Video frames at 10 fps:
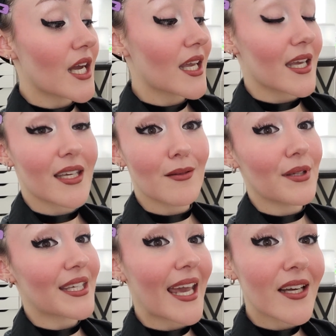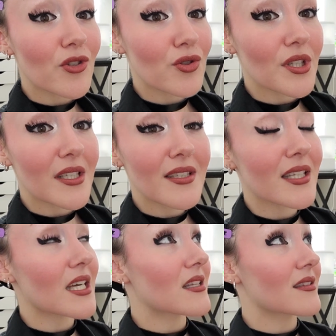It could be cancerous.
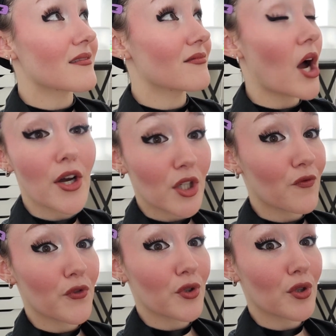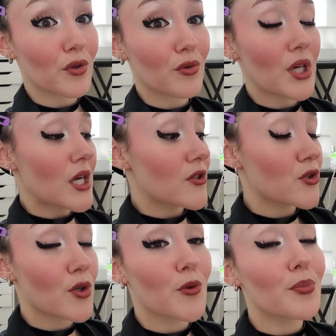It's not good for you.
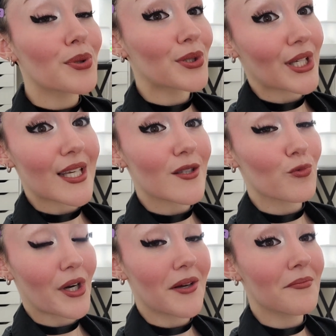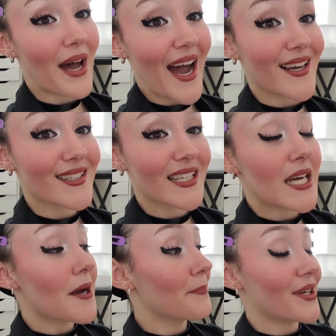So please wear a mask.
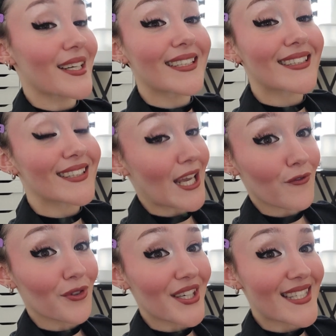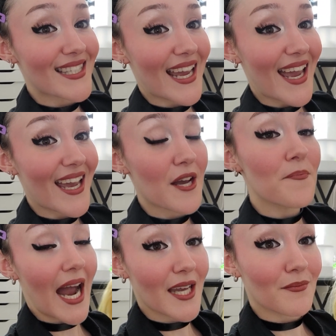But thankfully today,
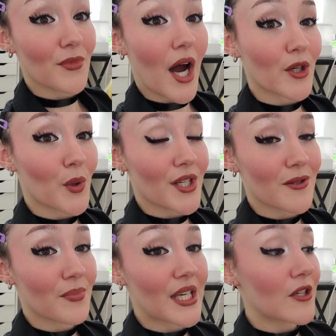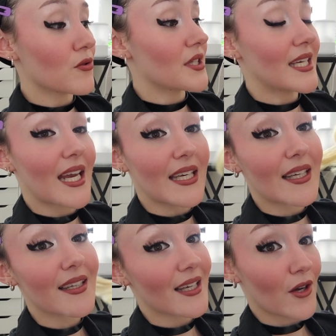I am not going to be using
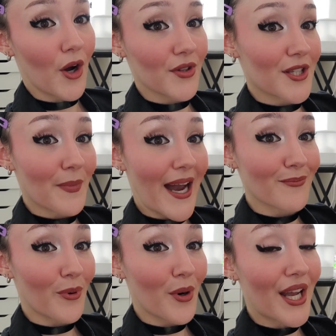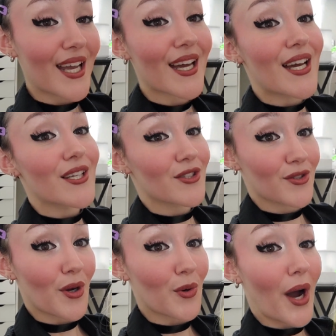any heat on this bad boy.
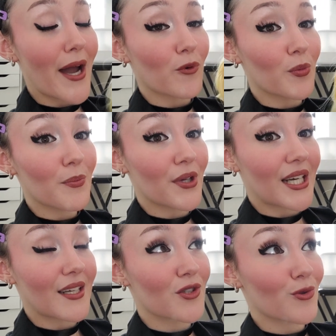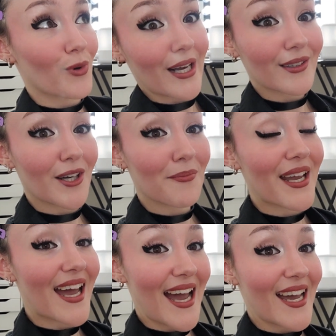So I will be putting it directly on
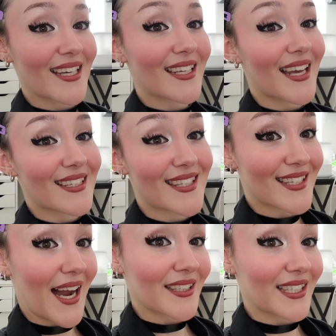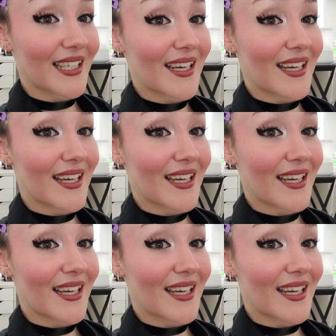my head and styling